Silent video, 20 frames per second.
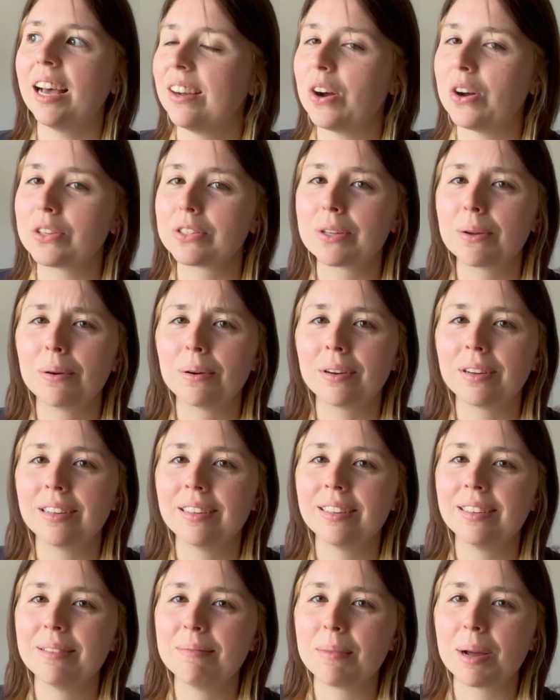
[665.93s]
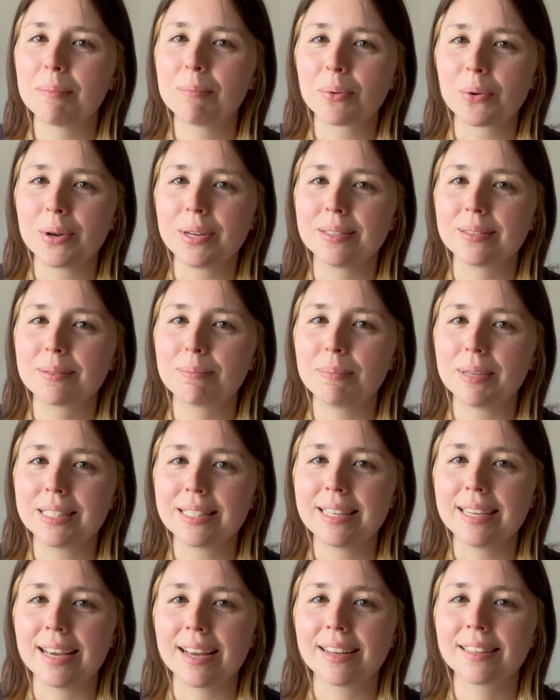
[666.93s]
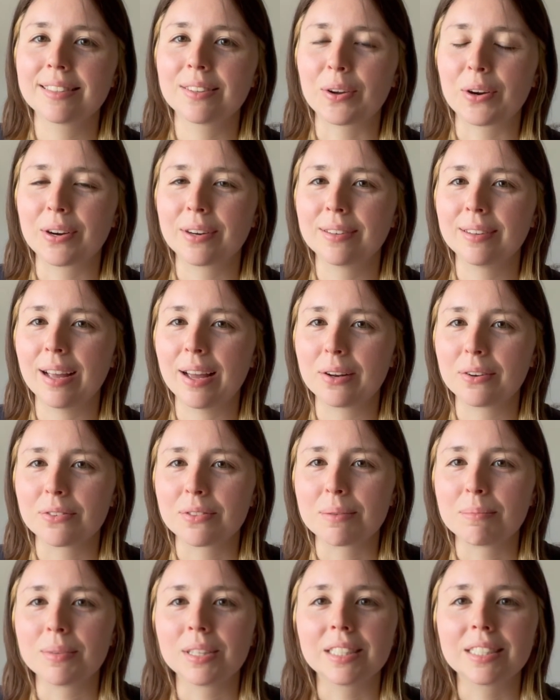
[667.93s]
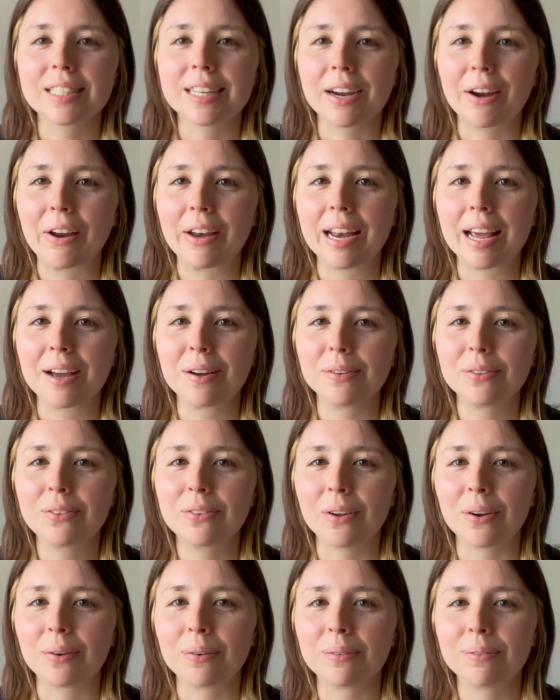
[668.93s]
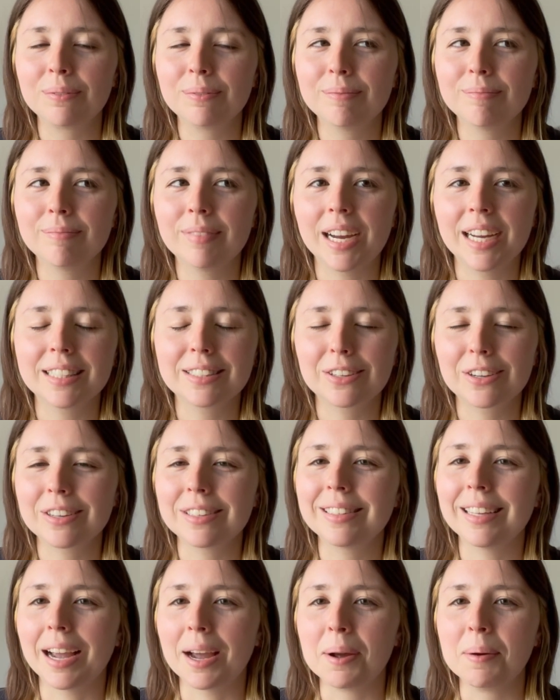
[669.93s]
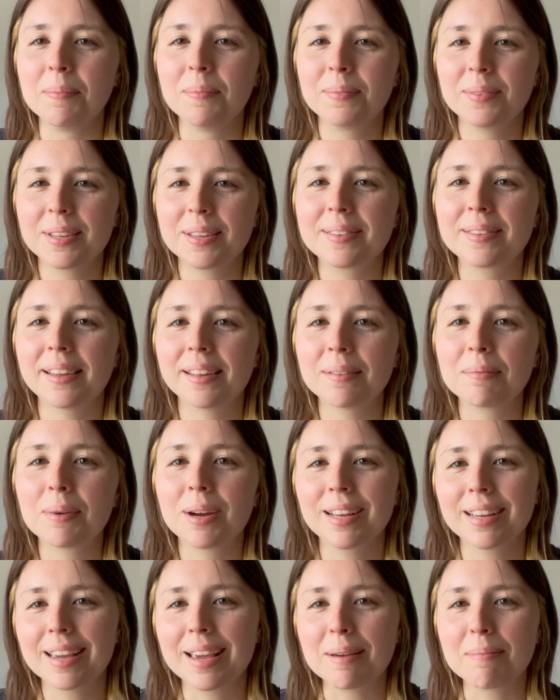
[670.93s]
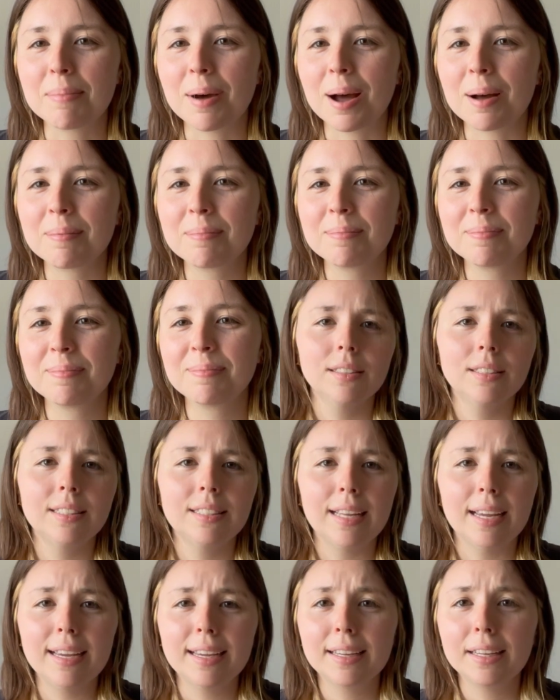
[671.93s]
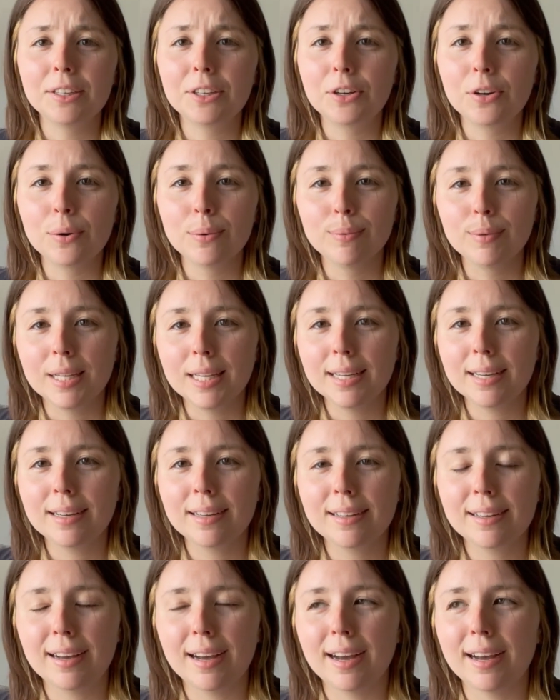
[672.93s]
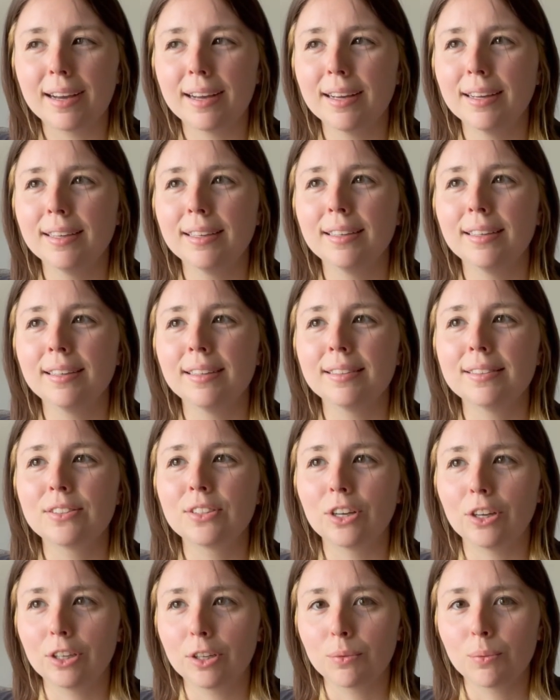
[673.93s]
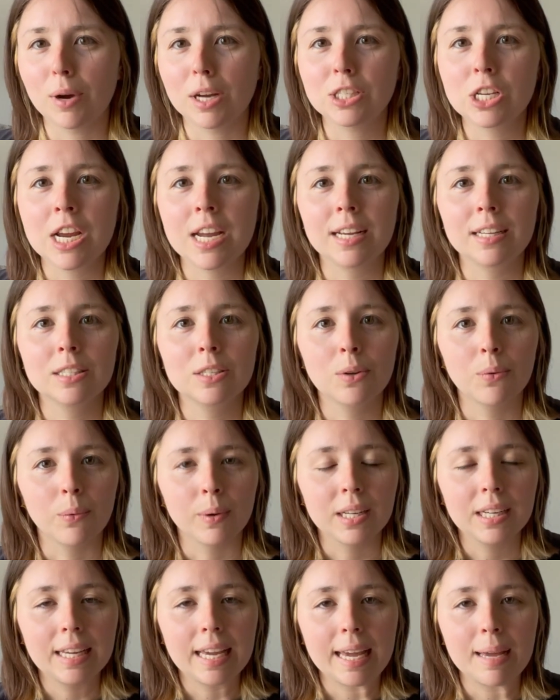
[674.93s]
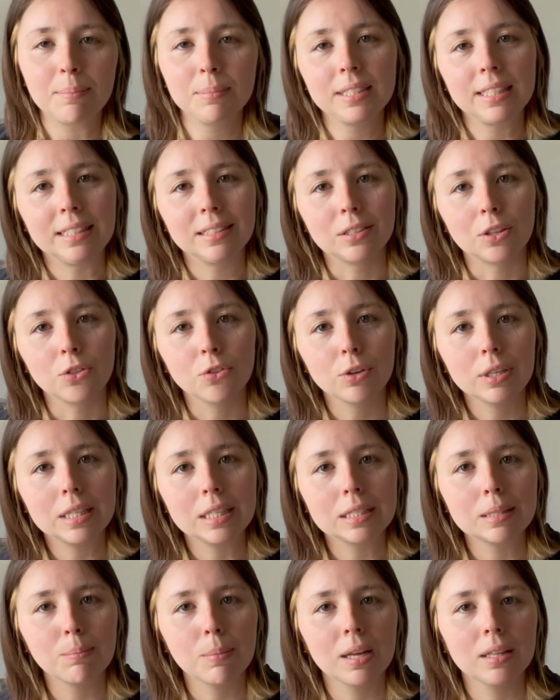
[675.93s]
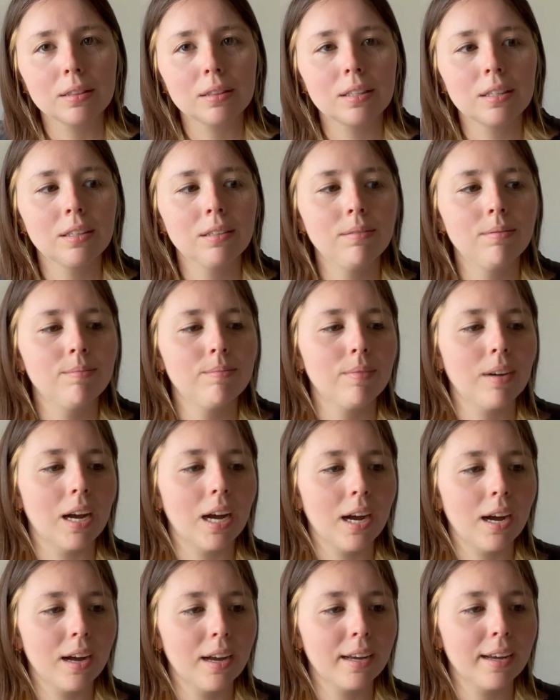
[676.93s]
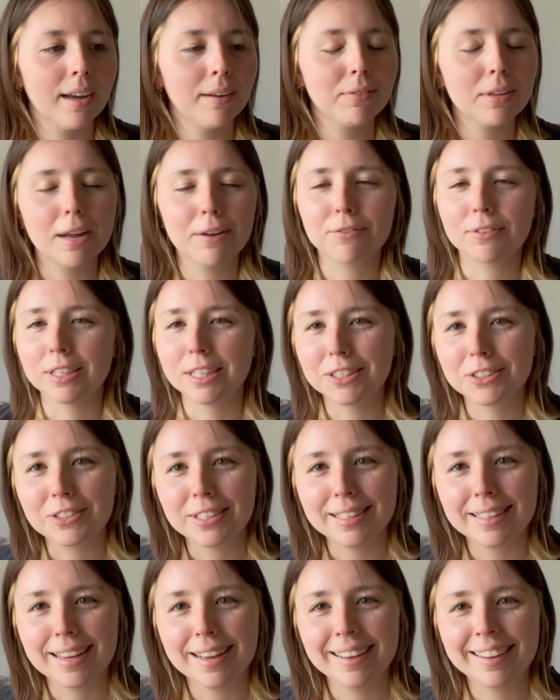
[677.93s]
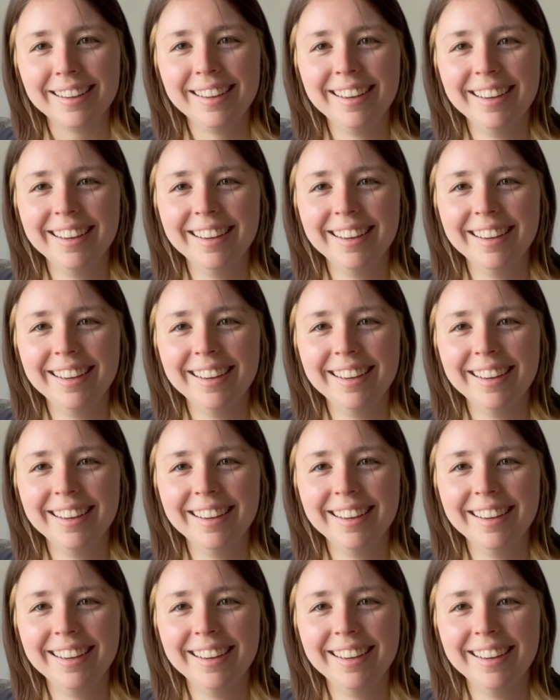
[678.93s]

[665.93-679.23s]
Also, my boys BTS are out of the military now, so it's a good time to celebrate K-pop. Staying in Korea, I started watching Squid Game season 3 this month. I have not finished it yet.